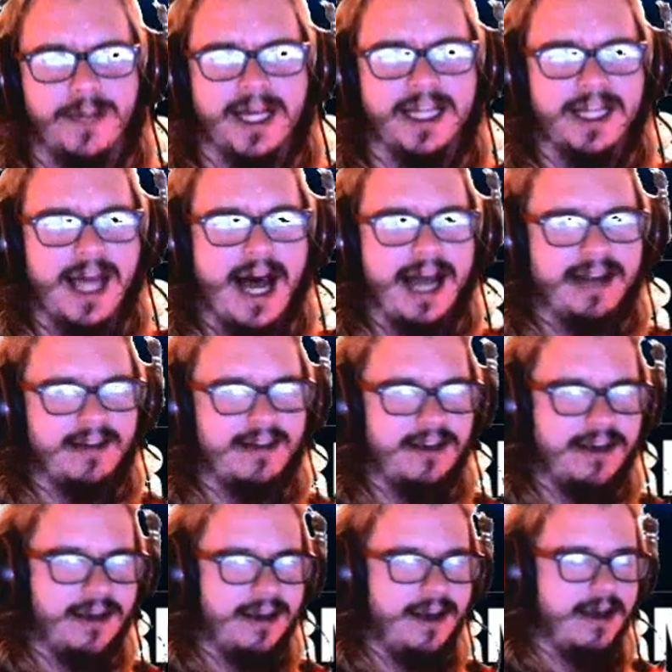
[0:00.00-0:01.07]
lot.
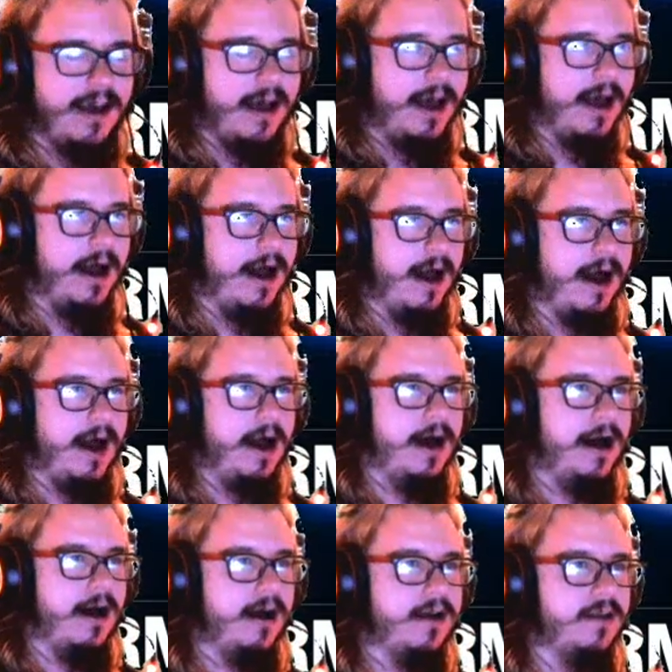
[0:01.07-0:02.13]

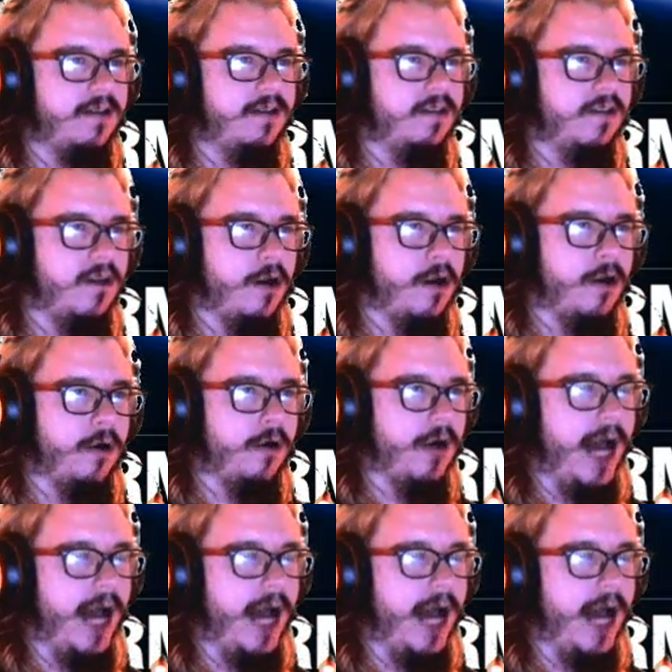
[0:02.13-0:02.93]
So